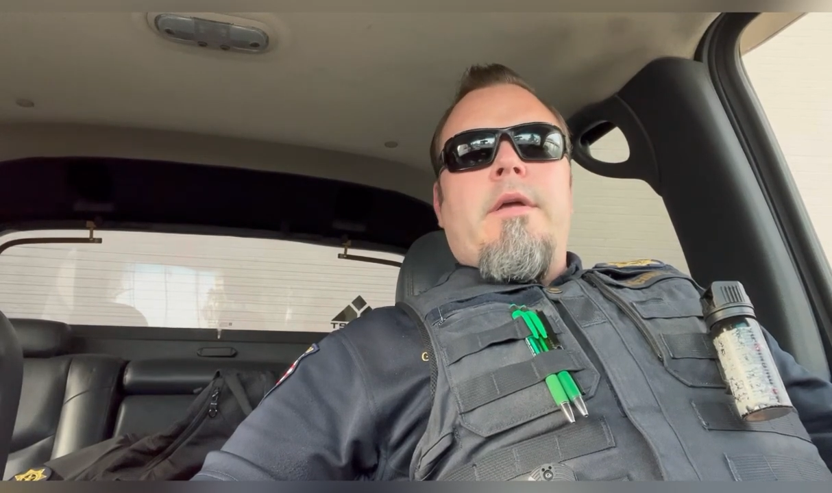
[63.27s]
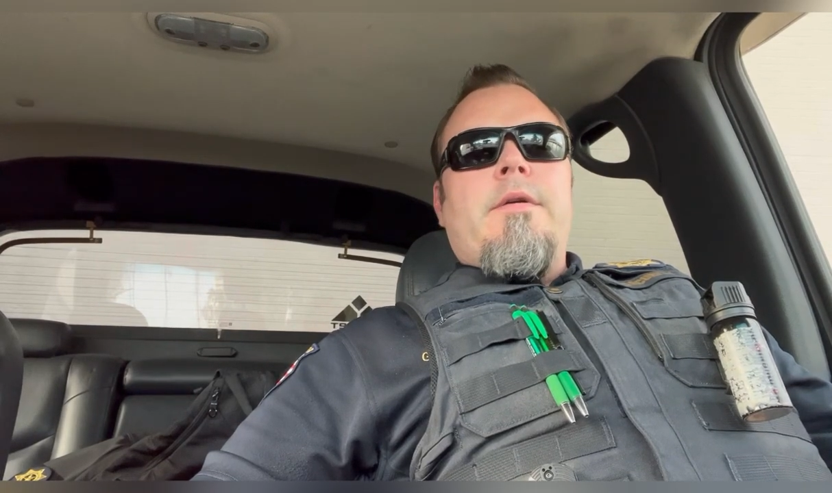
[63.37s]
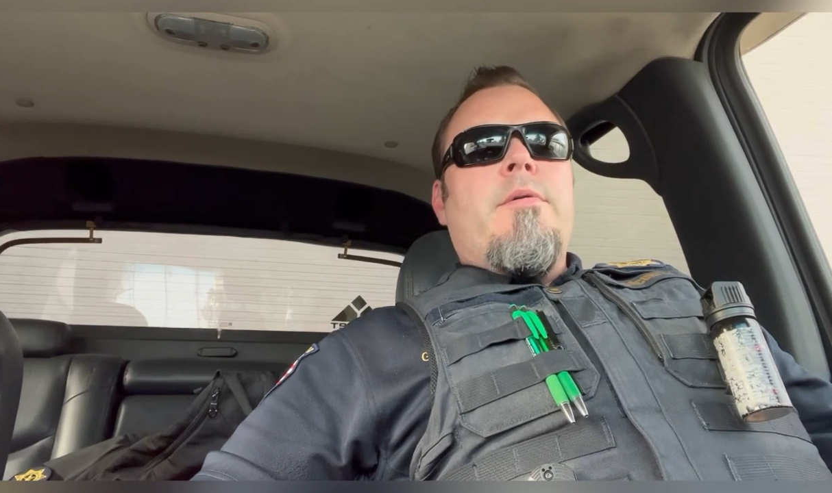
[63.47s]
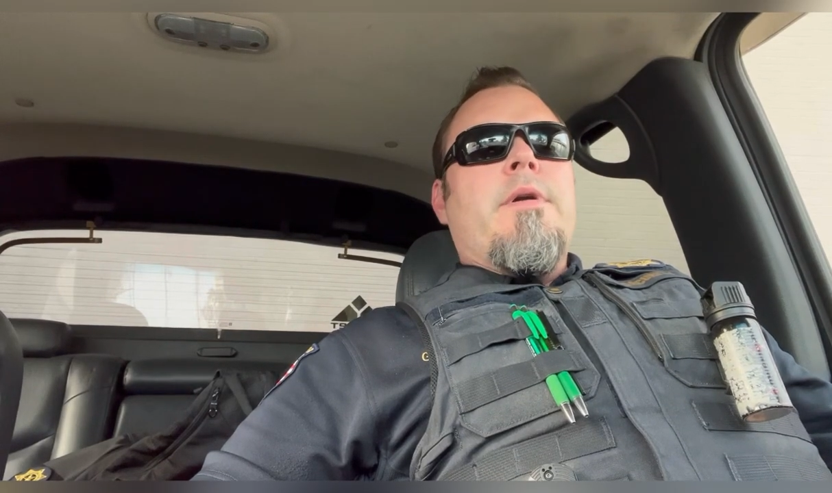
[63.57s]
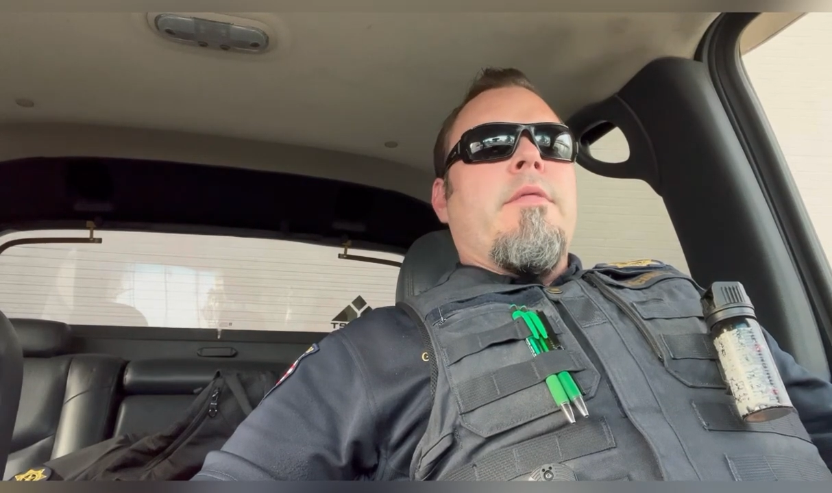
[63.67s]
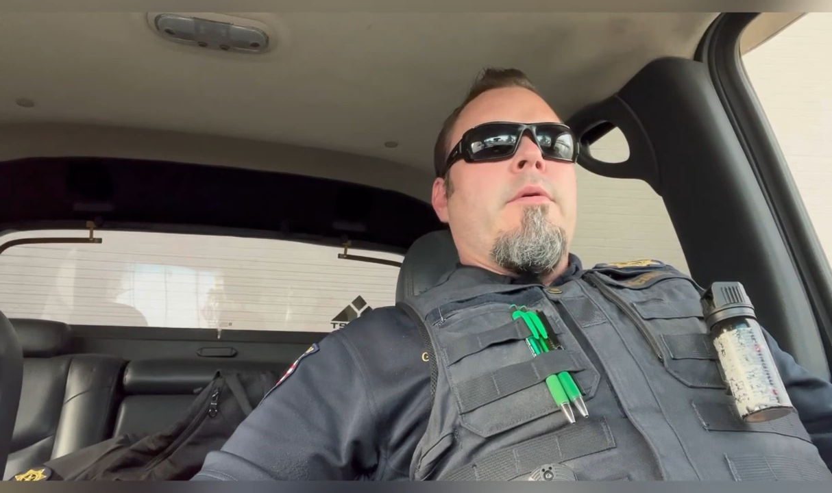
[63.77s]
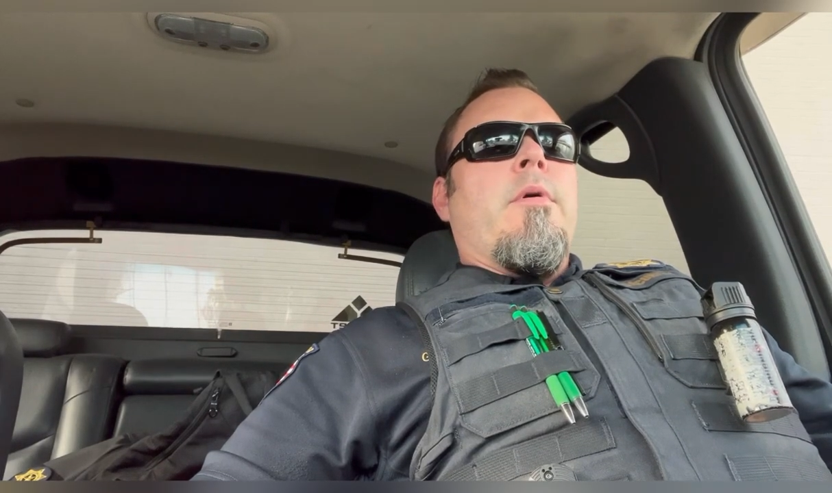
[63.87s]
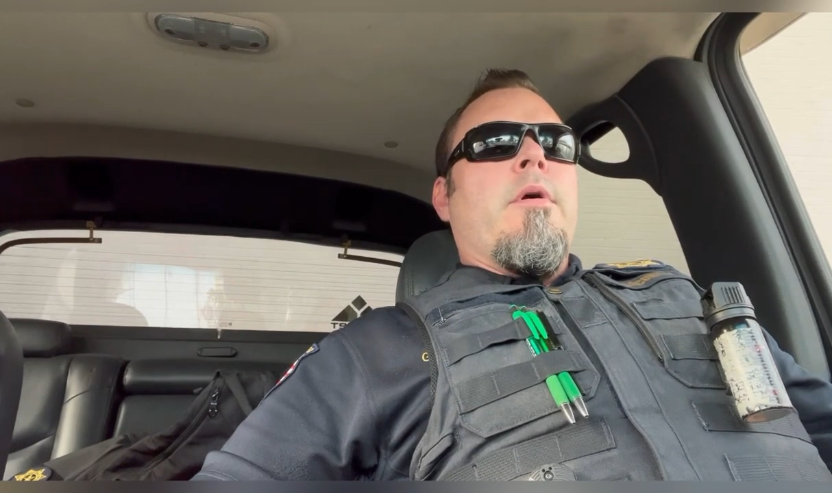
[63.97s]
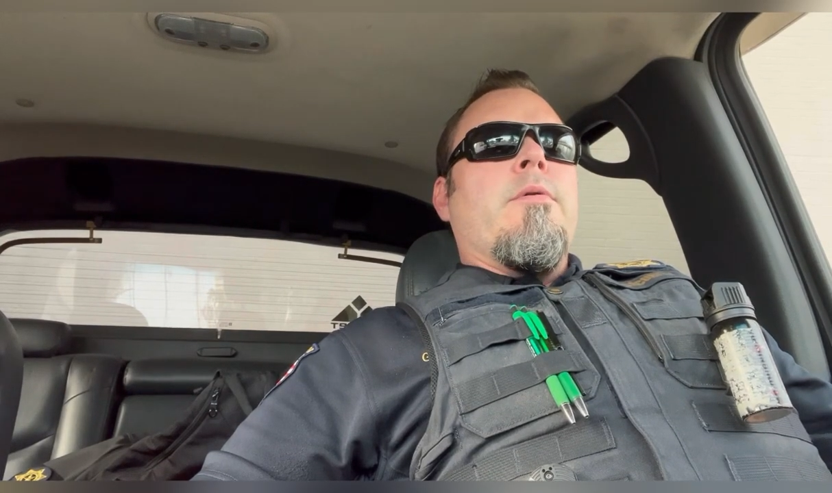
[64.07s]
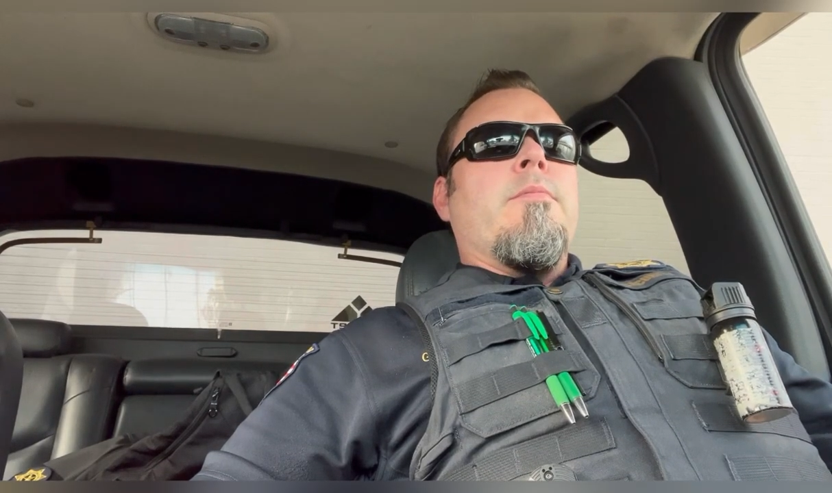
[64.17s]
could go down the
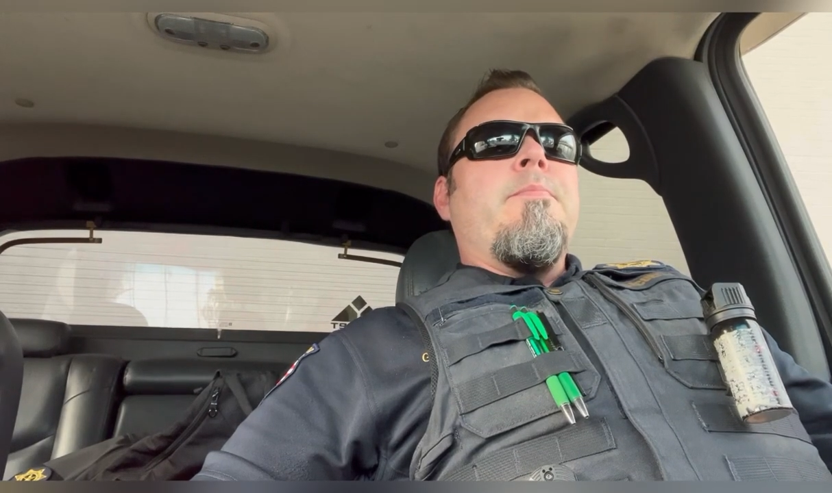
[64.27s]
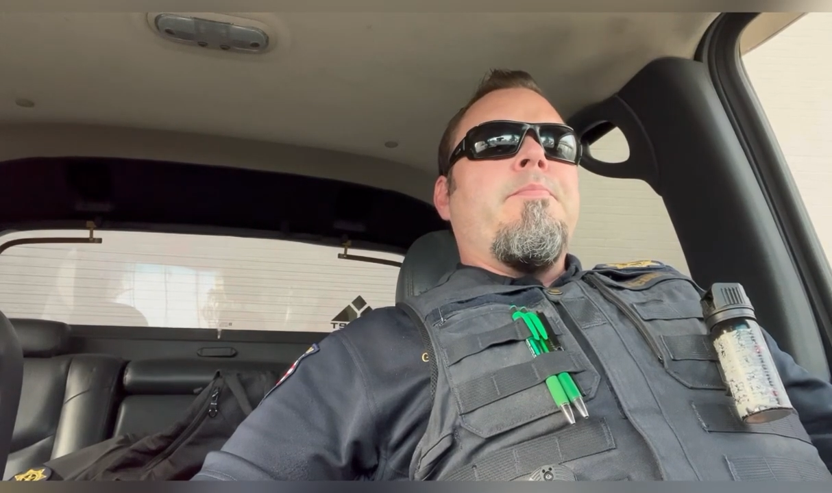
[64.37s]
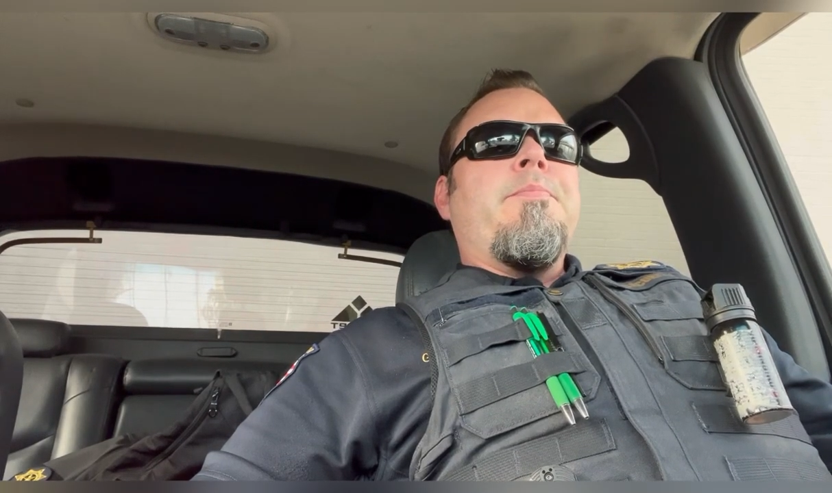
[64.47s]
road.